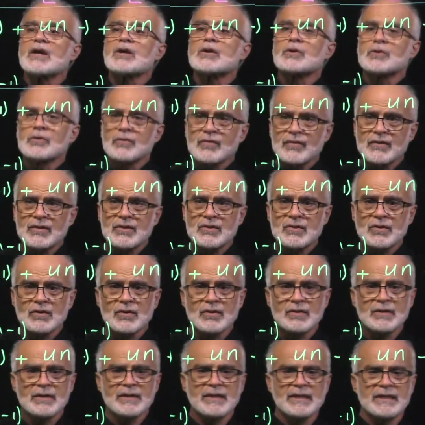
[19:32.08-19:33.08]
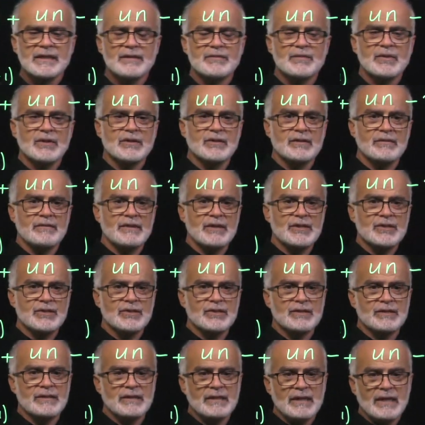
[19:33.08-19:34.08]
to first order in
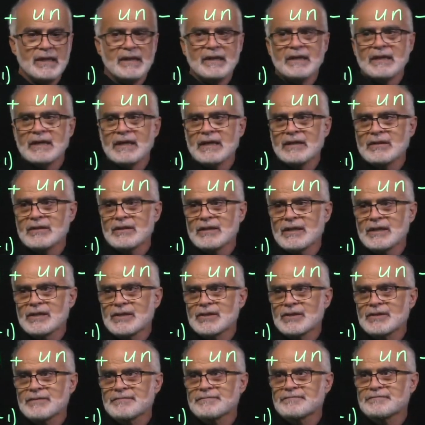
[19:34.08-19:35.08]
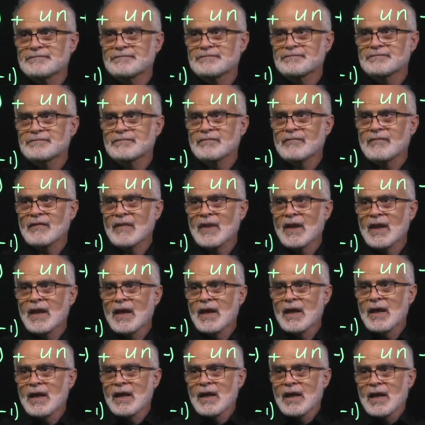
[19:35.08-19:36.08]
perturbation calculation.
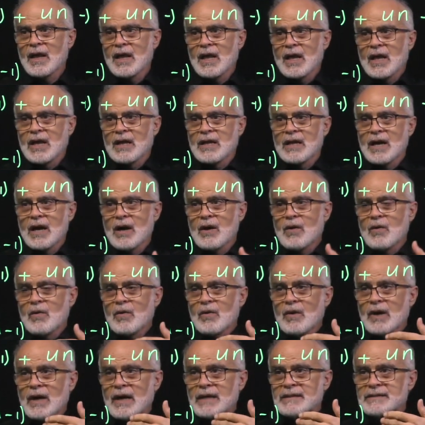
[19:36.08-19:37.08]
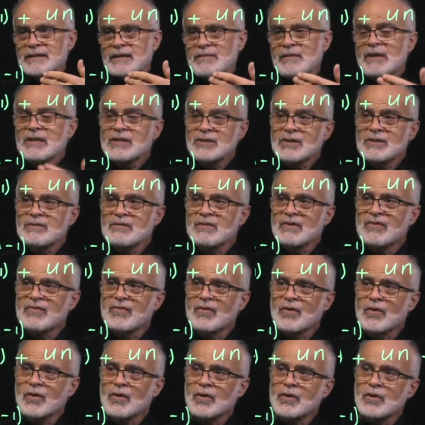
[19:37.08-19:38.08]
Now, as I mentioned
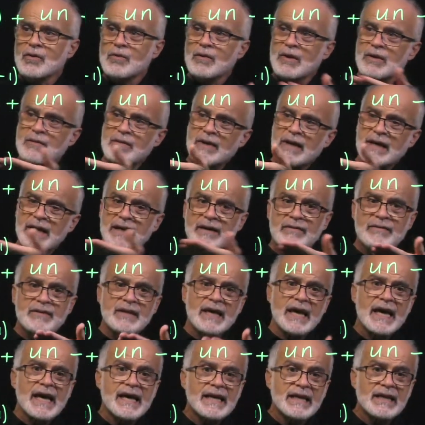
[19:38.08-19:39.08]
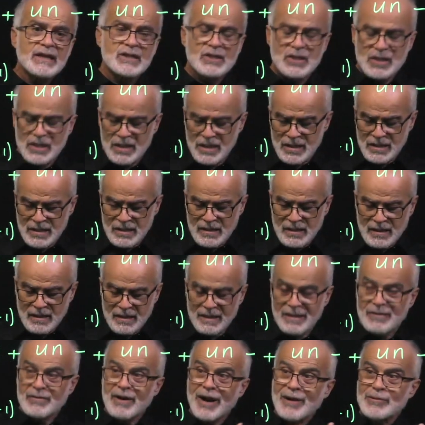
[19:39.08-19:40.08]
before, when we have the energies, the
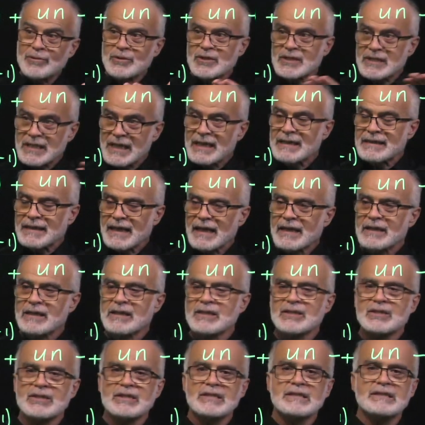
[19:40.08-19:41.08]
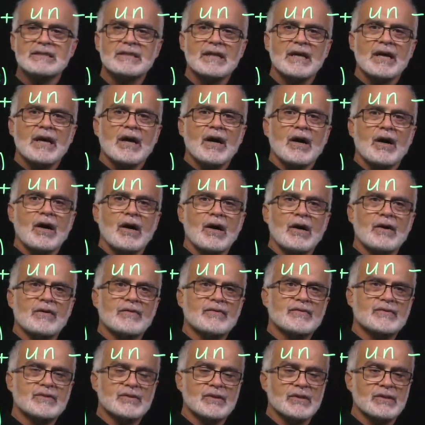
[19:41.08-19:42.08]
ground state energies of
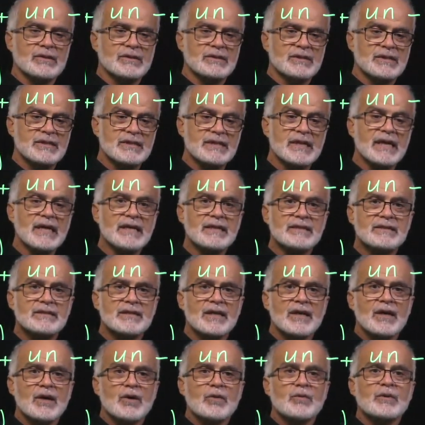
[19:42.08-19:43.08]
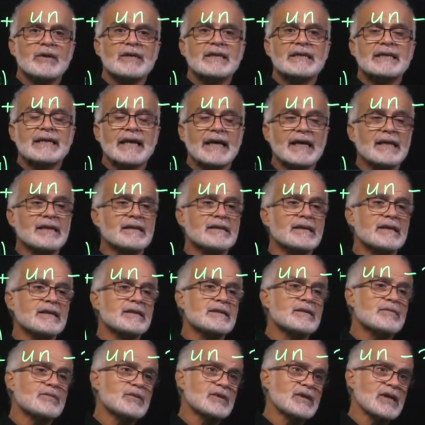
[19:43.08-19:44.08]
certain states, we can calculate
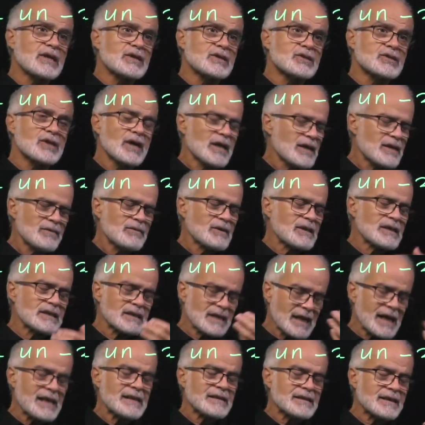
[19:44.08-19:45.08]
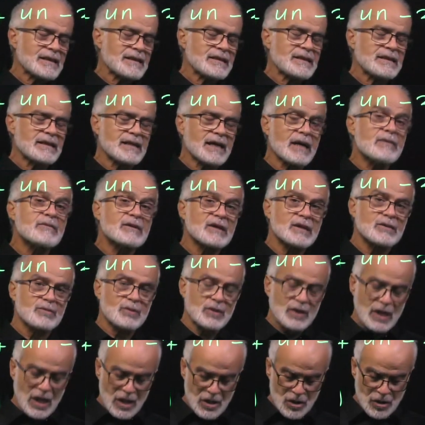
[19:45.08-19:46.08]
the potential, we can calculate the chemical
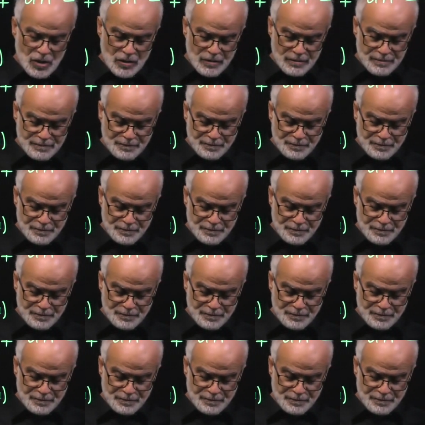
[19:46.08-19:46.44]
potential.